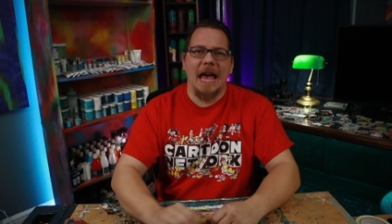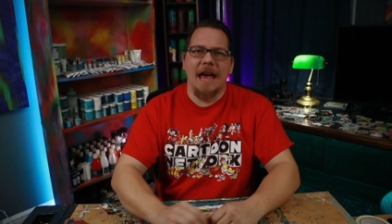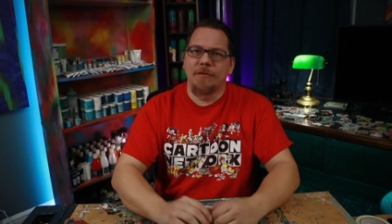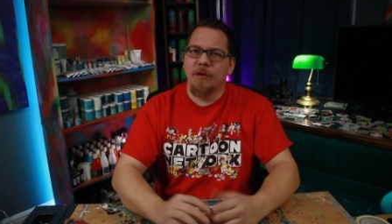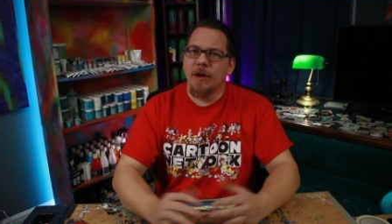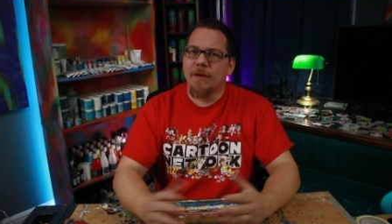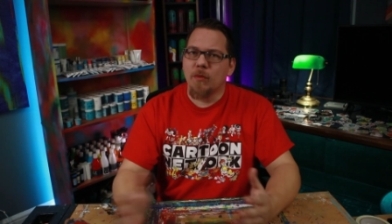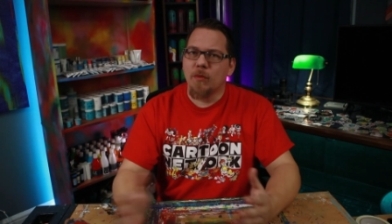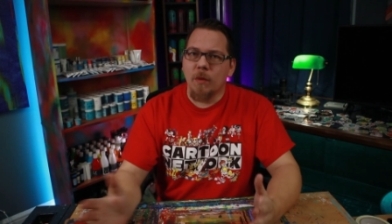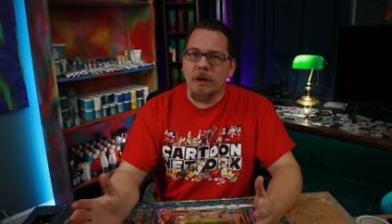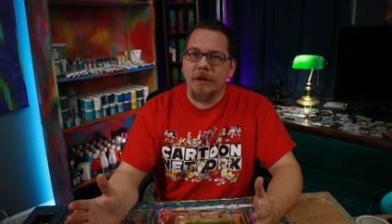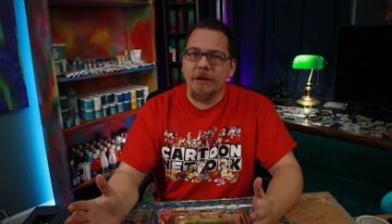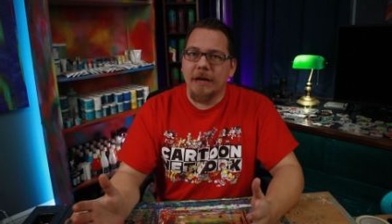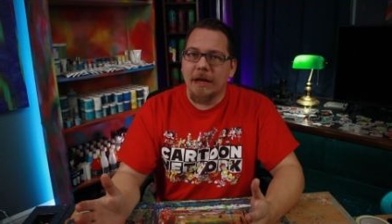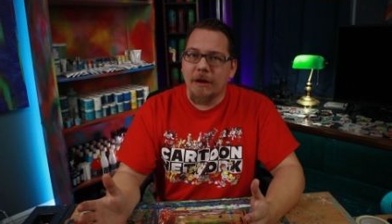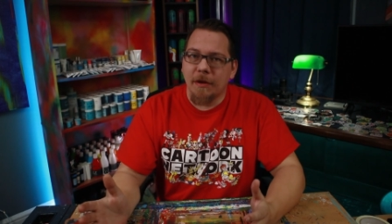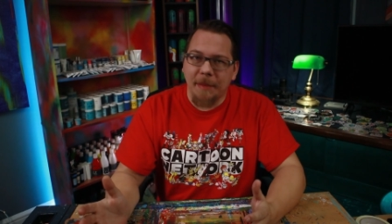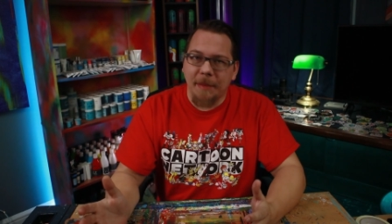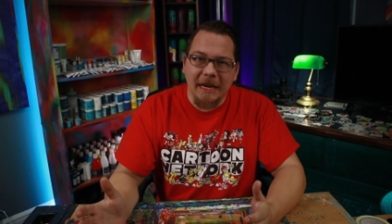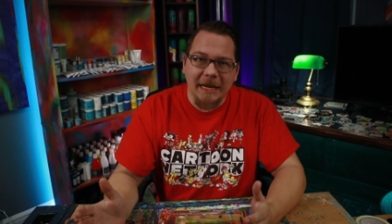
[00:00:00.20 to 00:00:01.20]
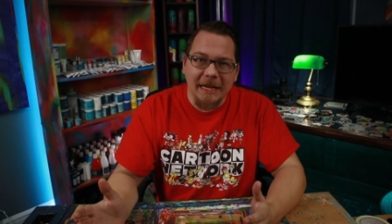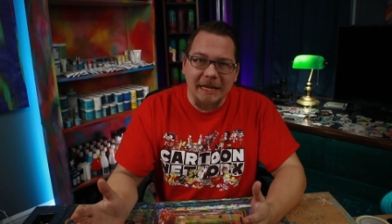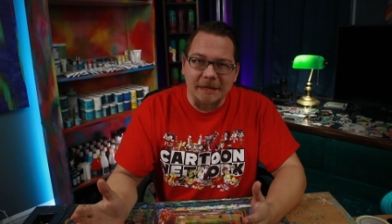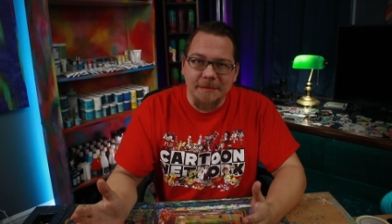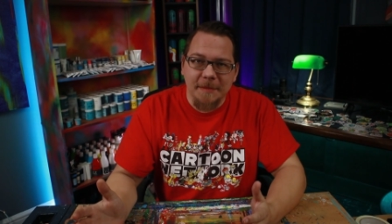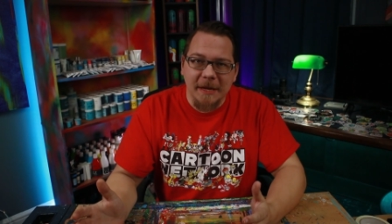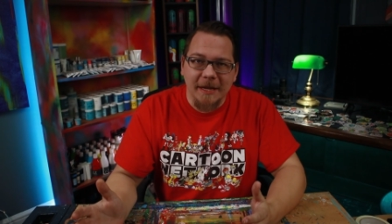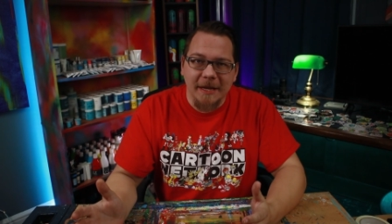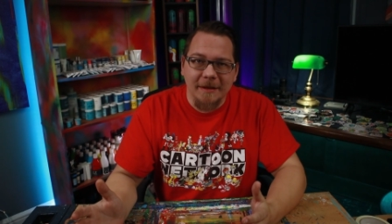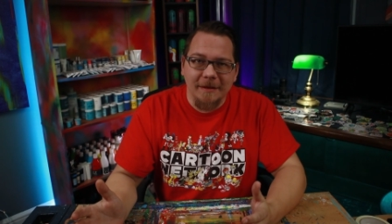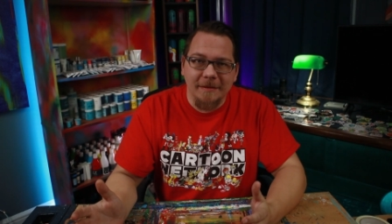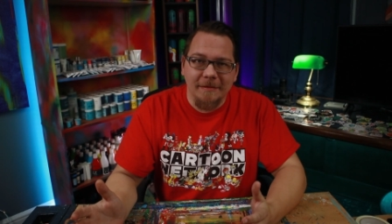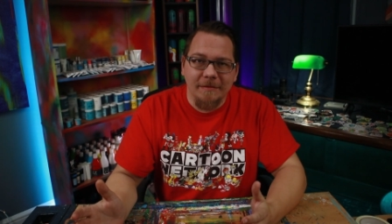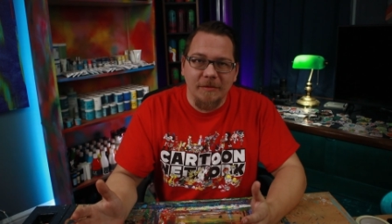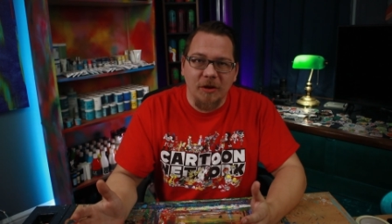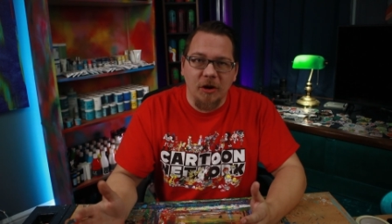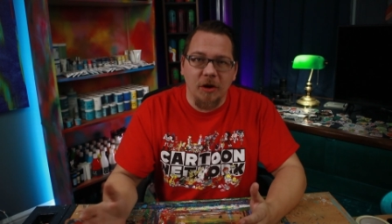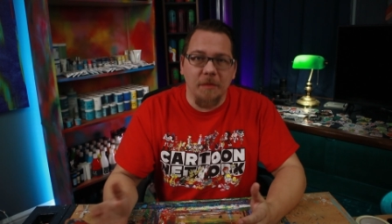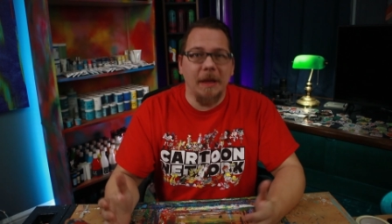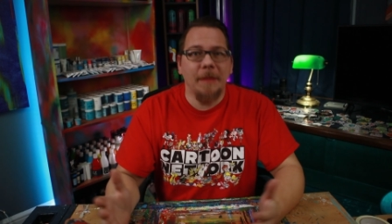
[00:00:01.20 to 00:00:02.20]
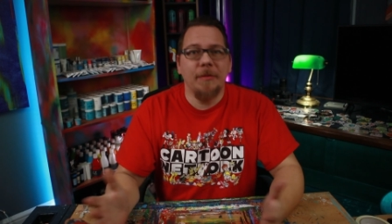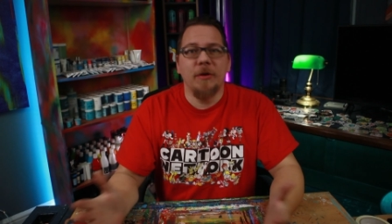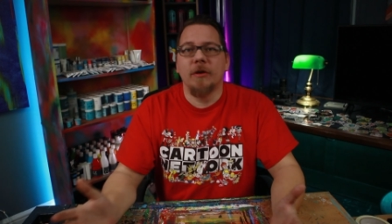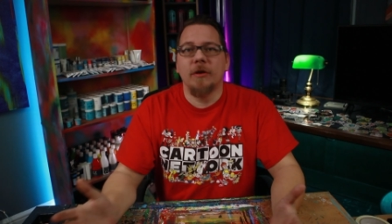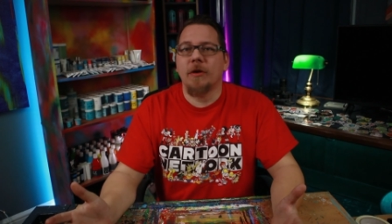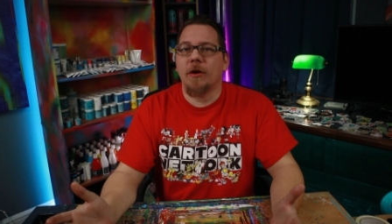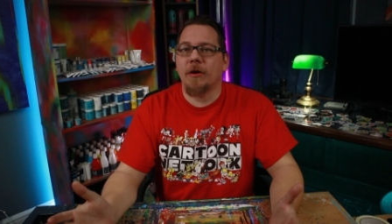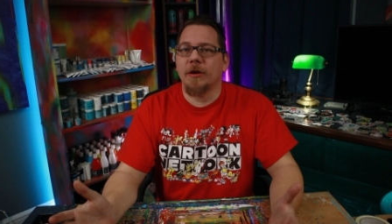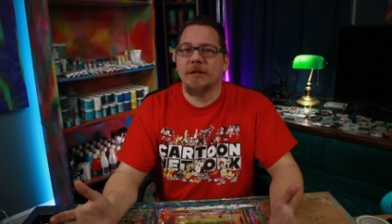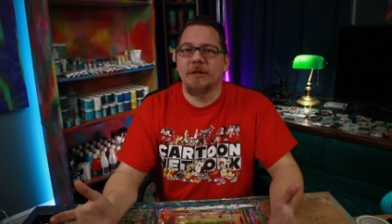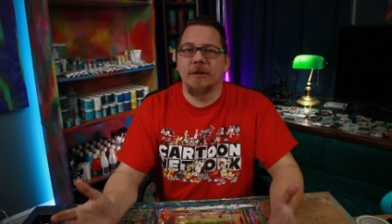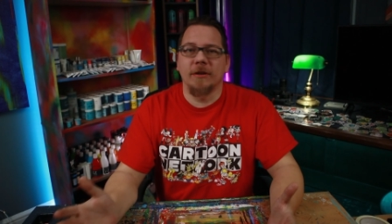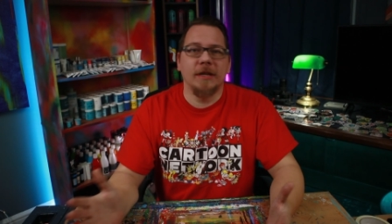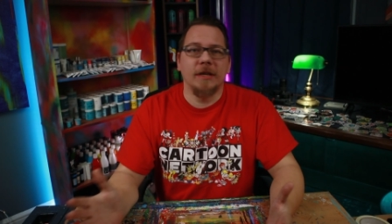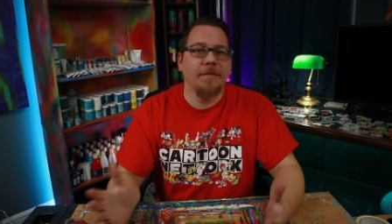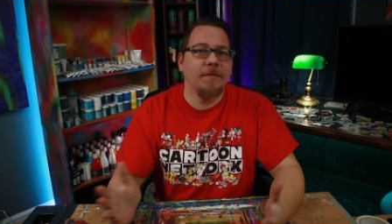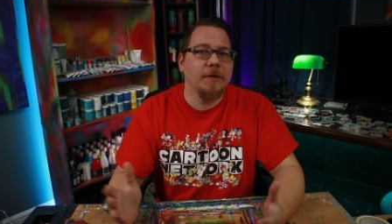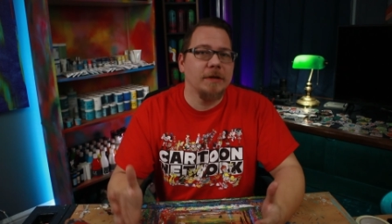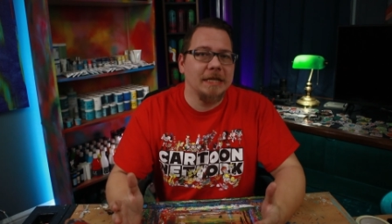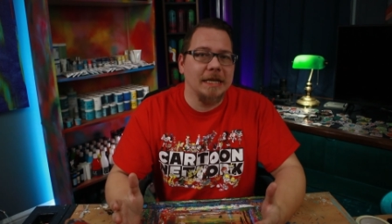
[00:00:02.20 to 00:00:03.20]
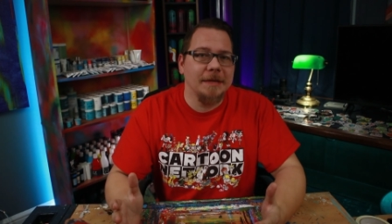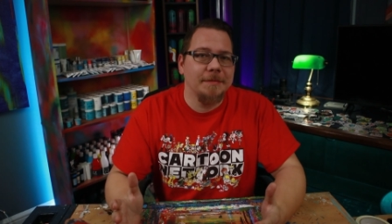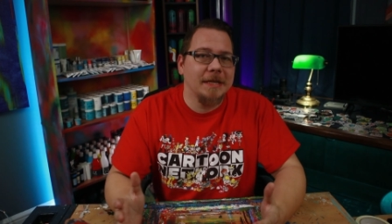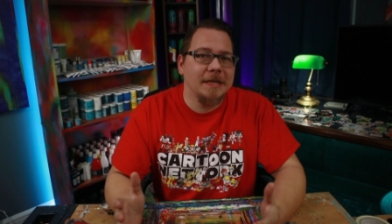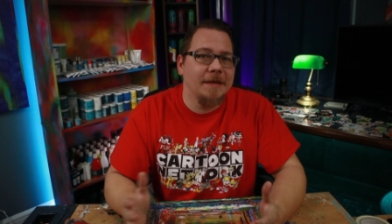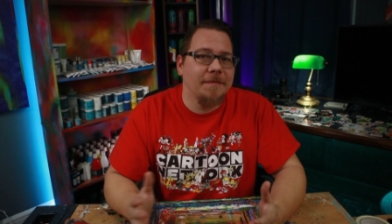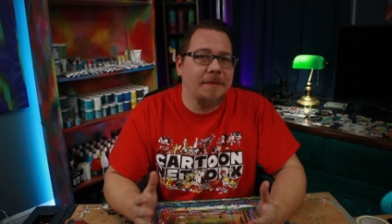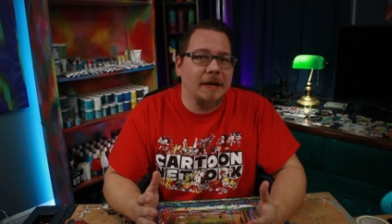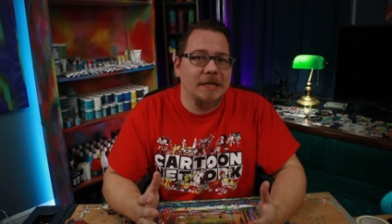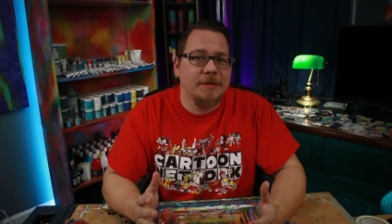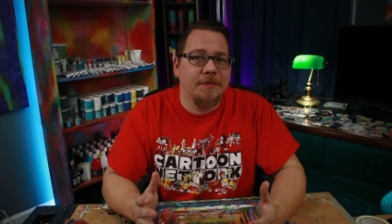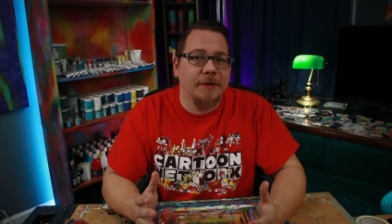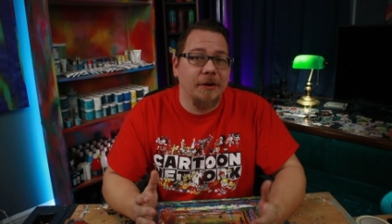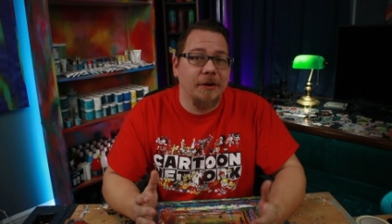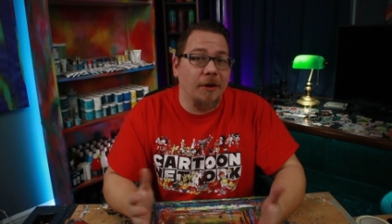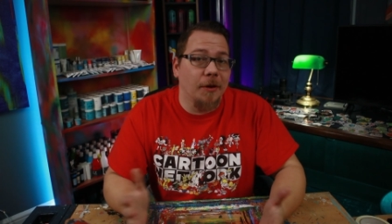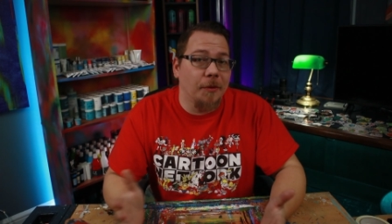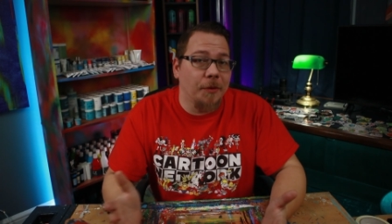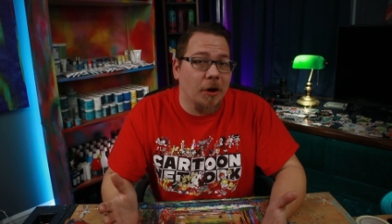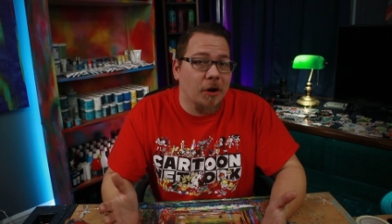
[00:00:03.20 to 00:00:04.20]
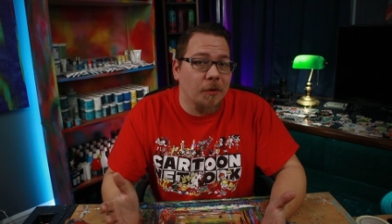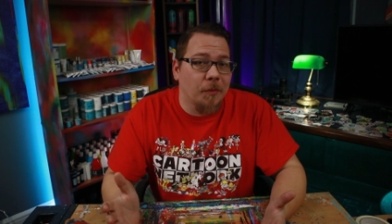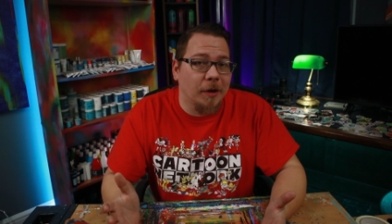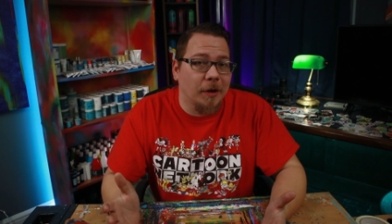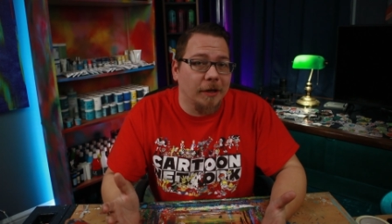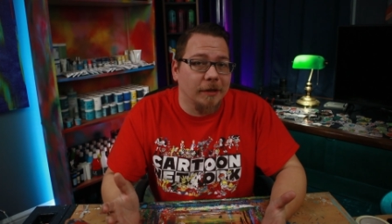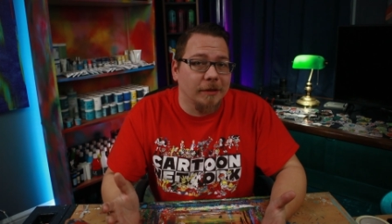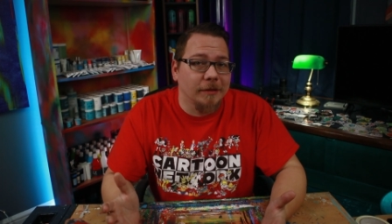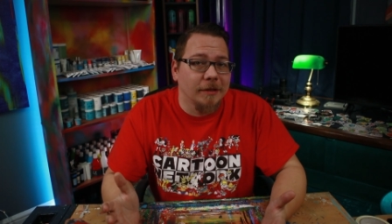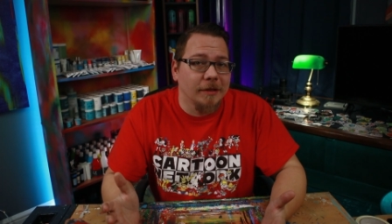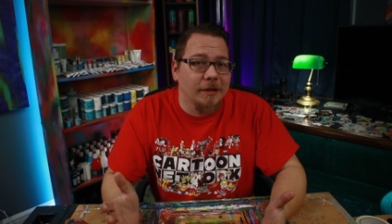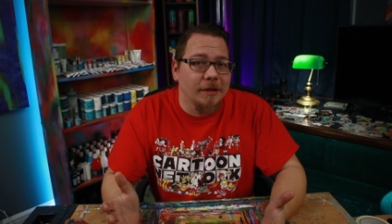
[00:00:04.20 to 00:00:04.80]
Have you ever wondered how a painting is made? Or maybe you're an artist looking for tips and advice for your own artwork.